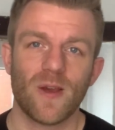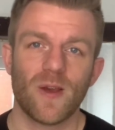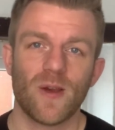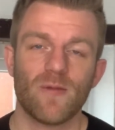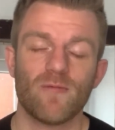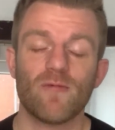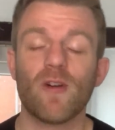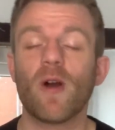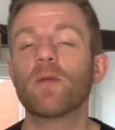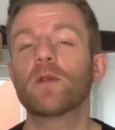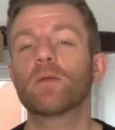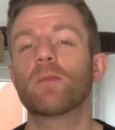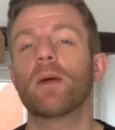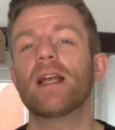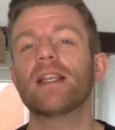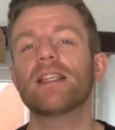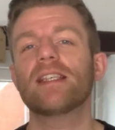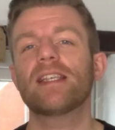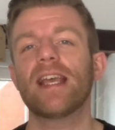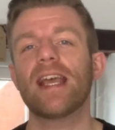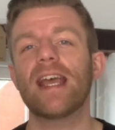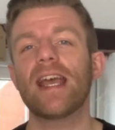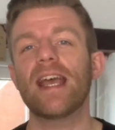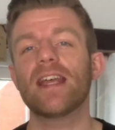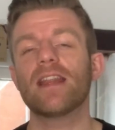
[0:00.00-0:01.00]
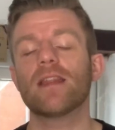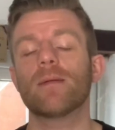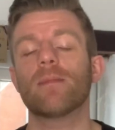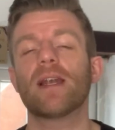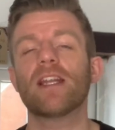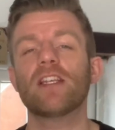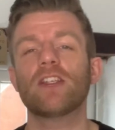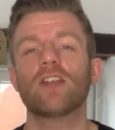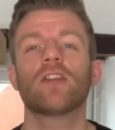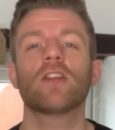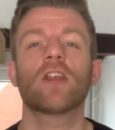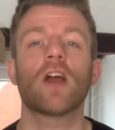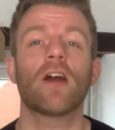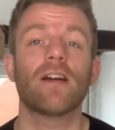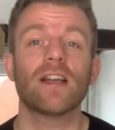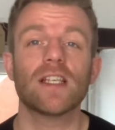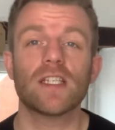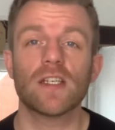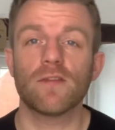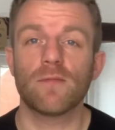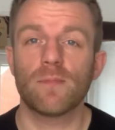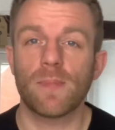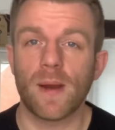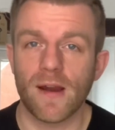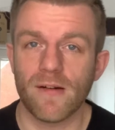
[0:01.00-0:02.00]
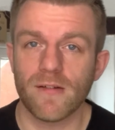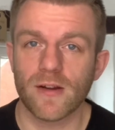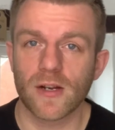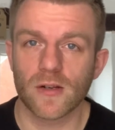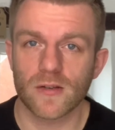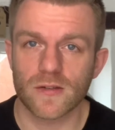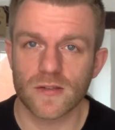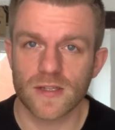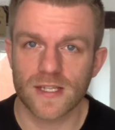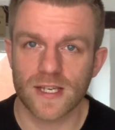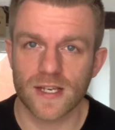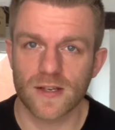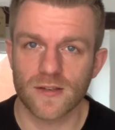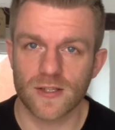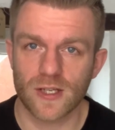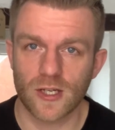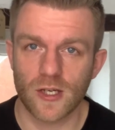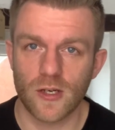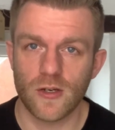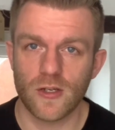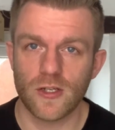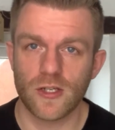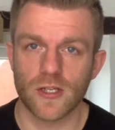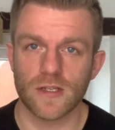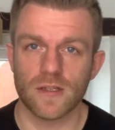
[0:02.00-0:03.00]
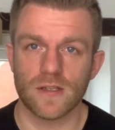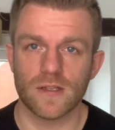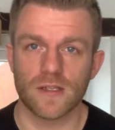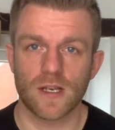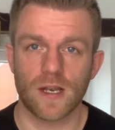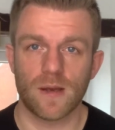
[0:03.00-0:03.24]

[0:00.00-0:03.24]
Rob Spence here, the Managing Director of Paragon Sales Solutions.